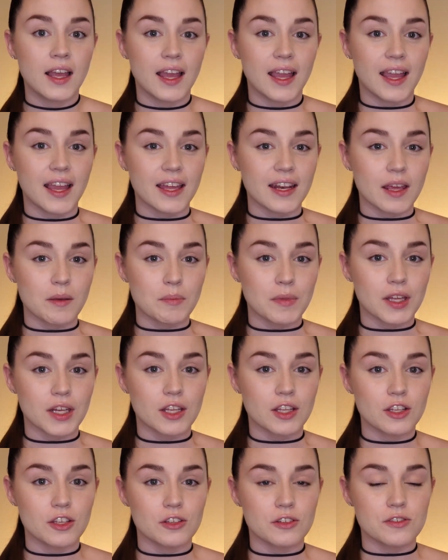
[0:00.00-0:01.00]
and I'm going
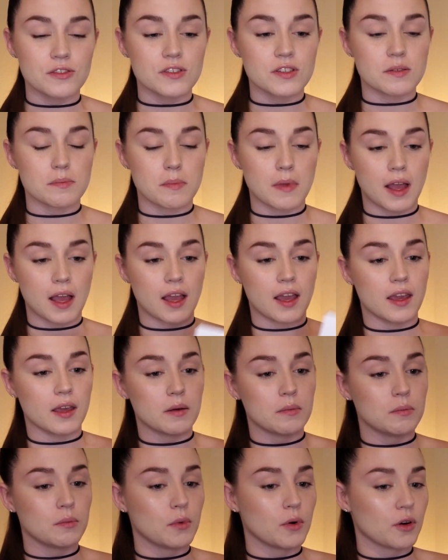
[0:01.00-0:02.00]
to use my
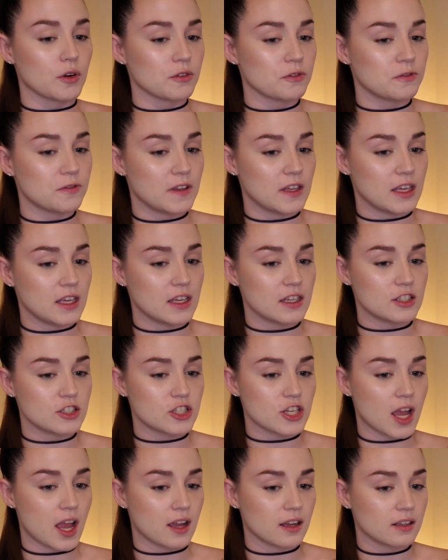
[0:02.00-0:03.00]
Morphe
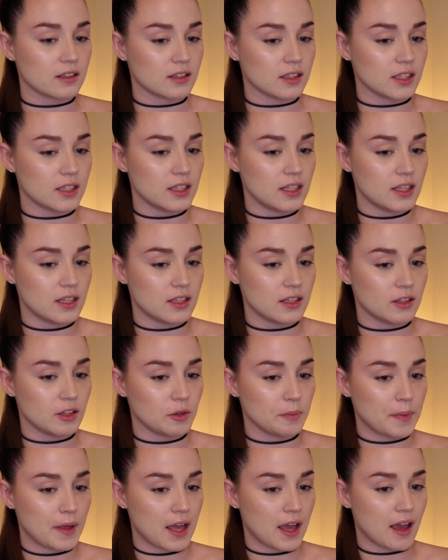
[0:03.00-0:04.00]
Jaclyn
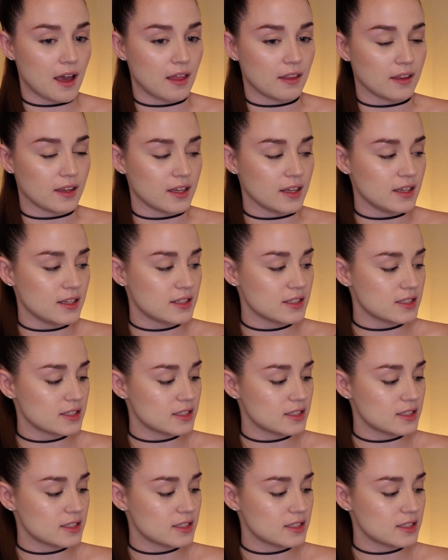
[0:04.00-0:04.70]
Hill palette,